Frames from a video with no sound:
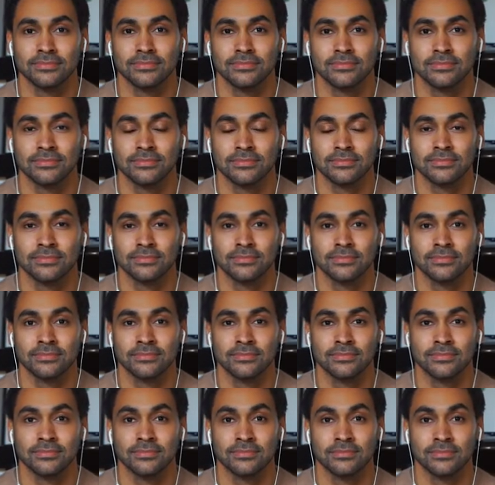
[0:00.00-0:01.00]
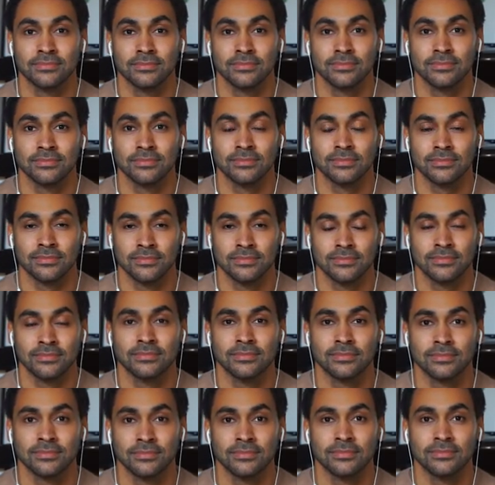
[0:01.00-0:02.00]

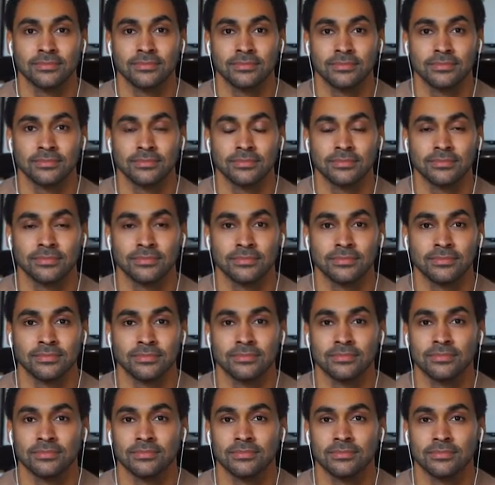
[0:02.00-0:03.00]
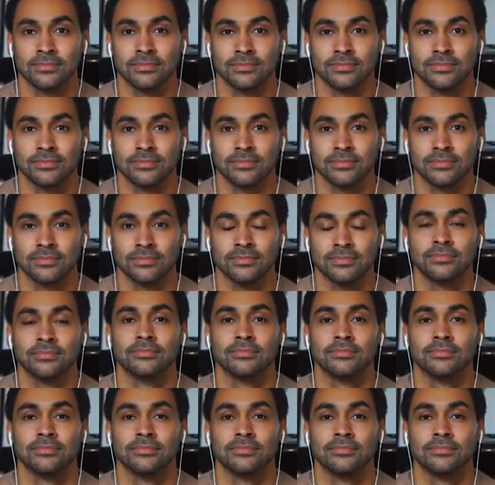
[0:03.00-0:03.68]
[no speech]